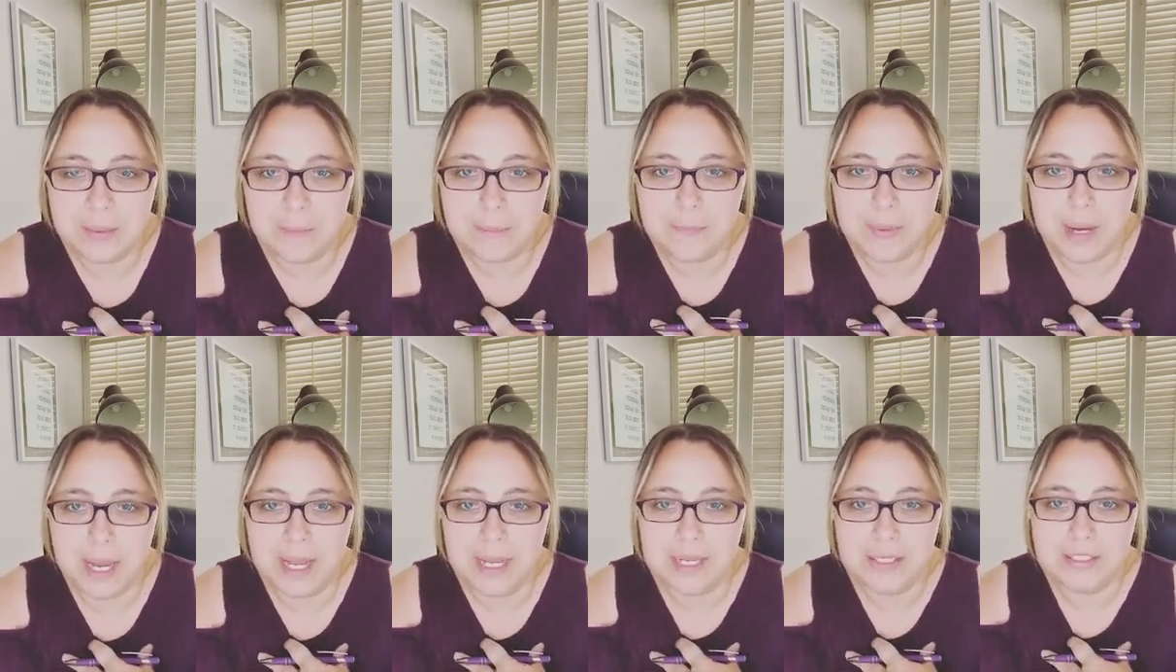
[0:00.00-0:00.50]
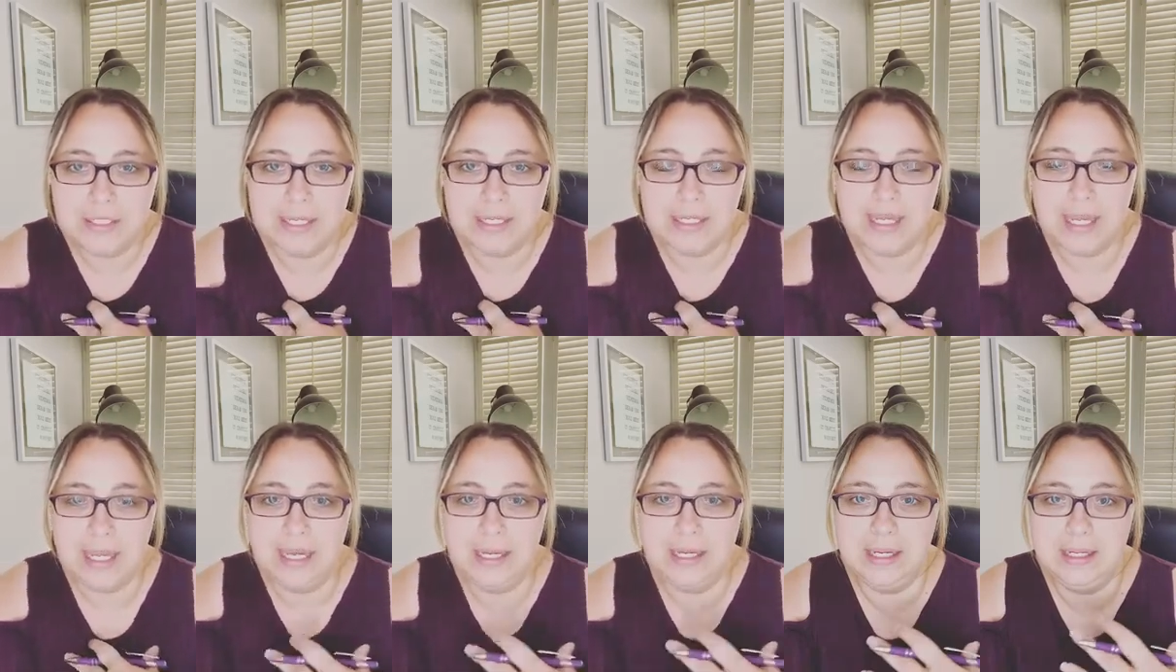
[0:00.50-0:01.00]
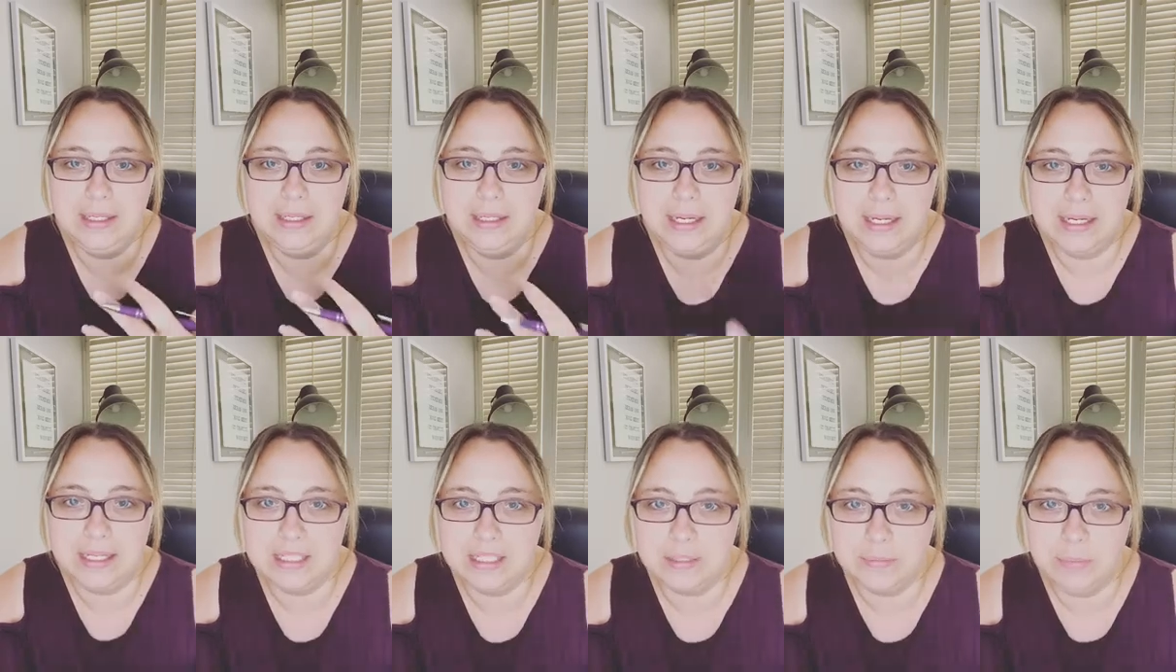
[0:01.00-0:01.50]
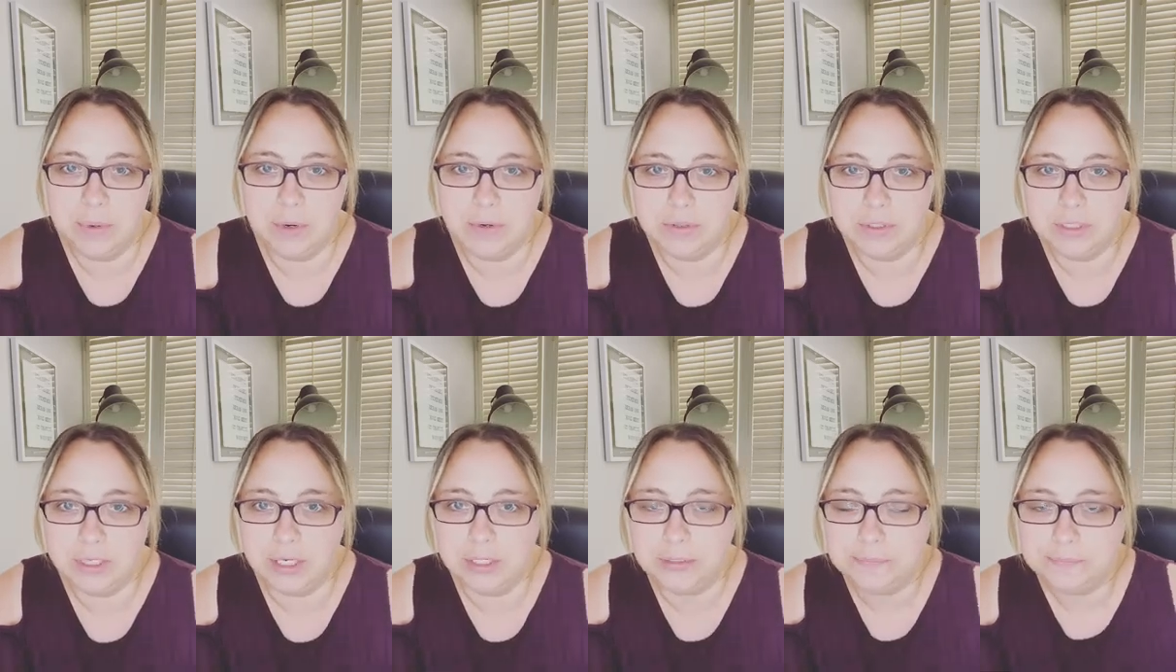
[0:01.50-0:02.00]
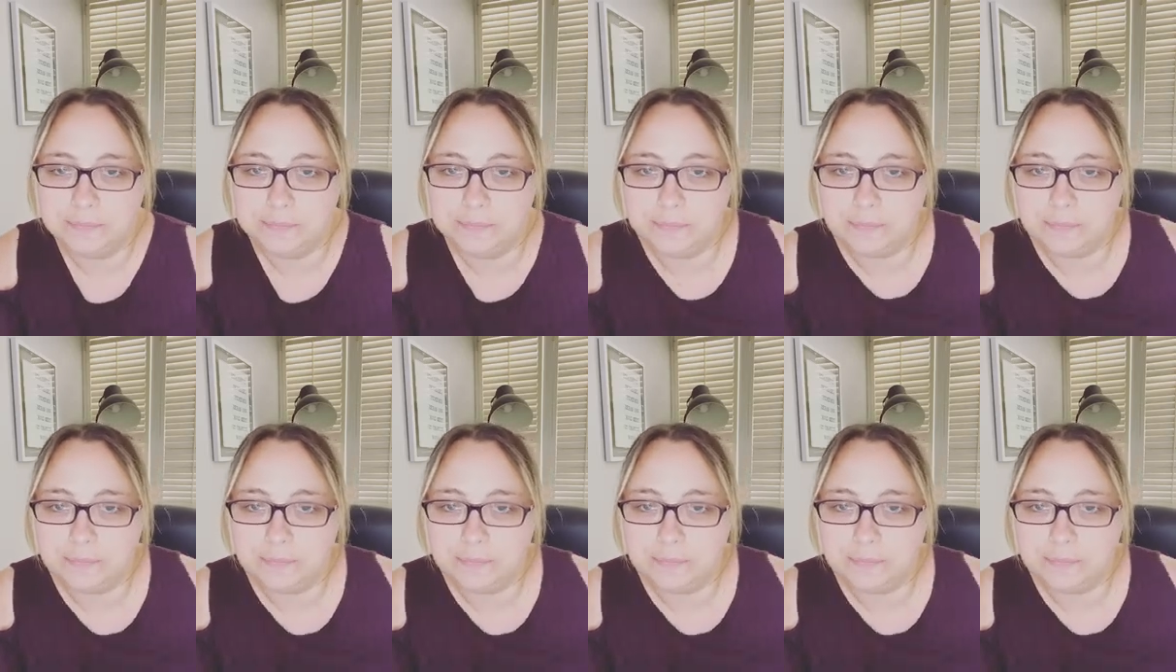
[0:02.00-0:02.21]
but to gain exposure.